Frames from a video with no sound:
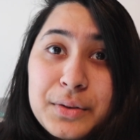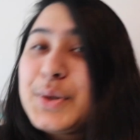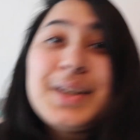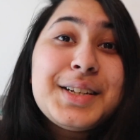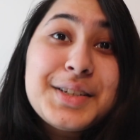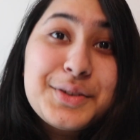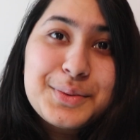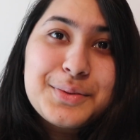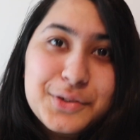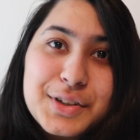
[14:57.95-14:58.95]
So I needed
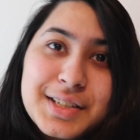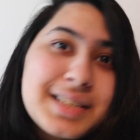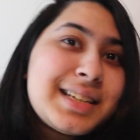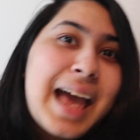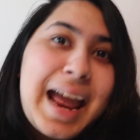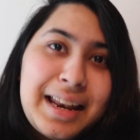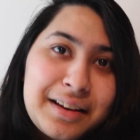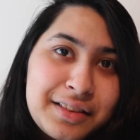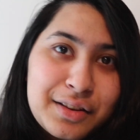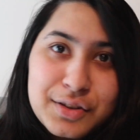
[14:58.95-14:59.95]
to first
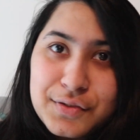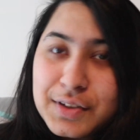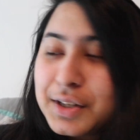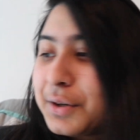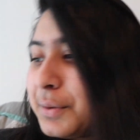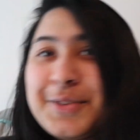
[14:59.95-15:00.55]
end this video,